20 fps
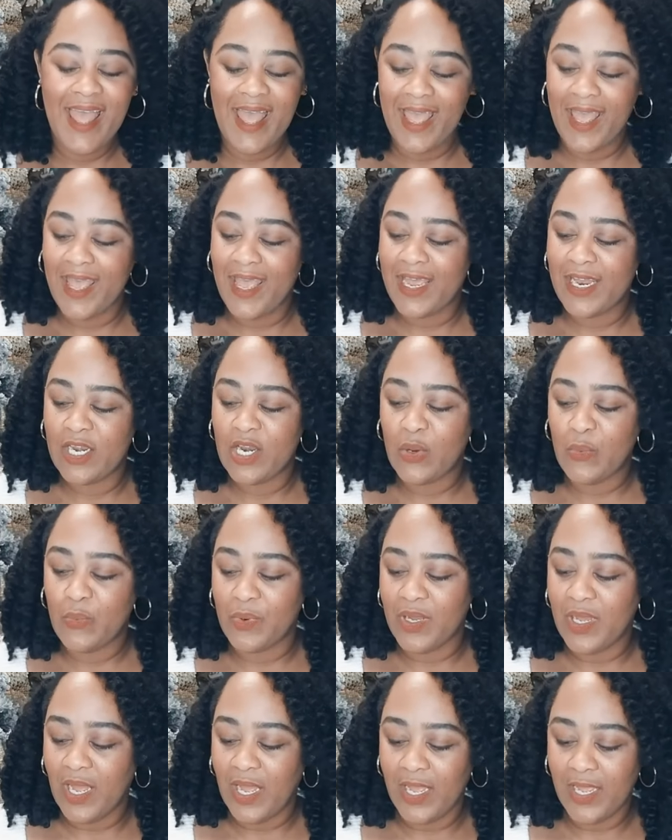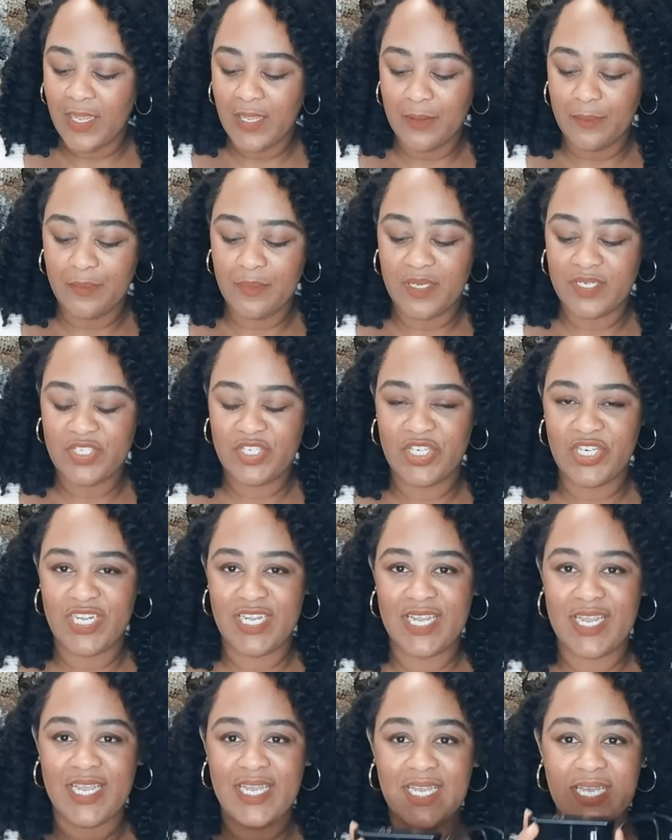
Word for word: and what I am mentioning